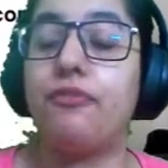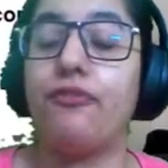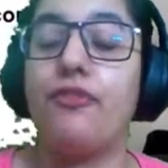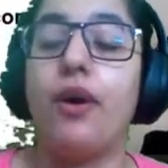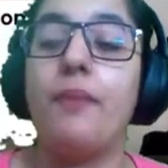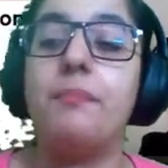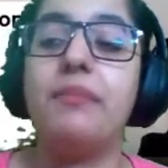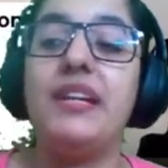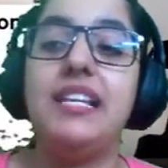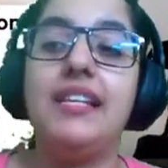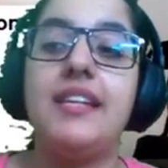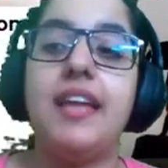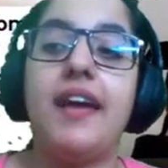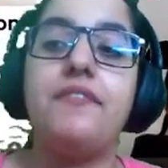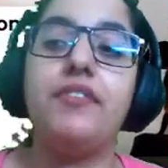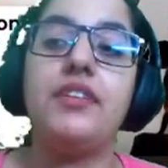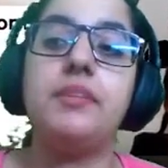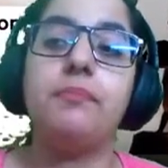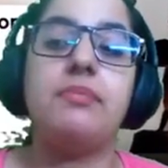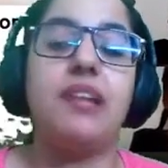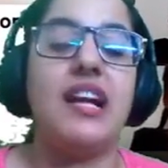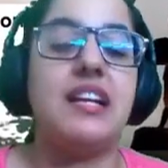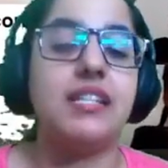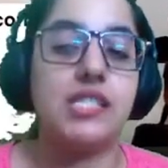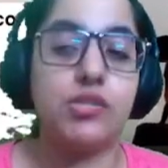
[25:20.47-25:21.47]
from 11
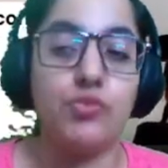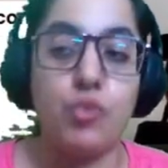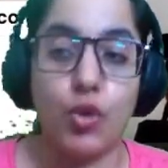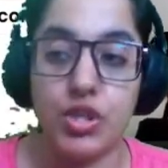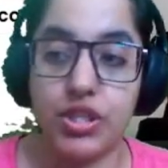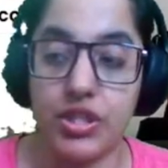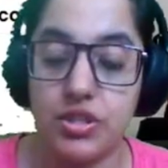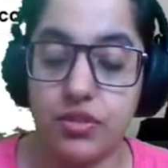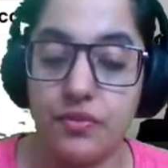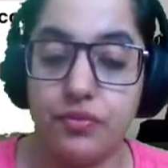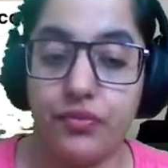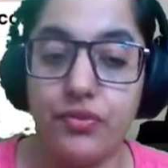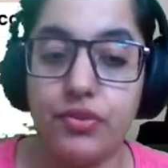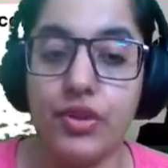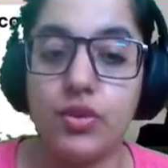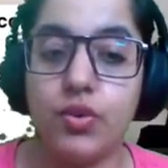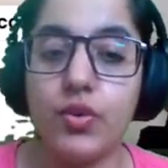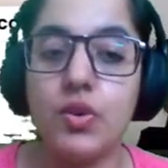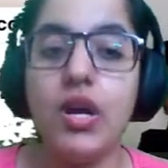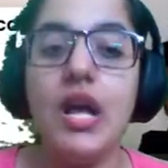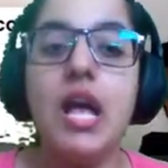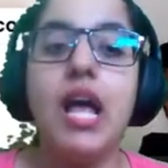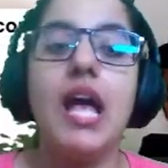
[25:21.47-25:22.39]
plus point of view,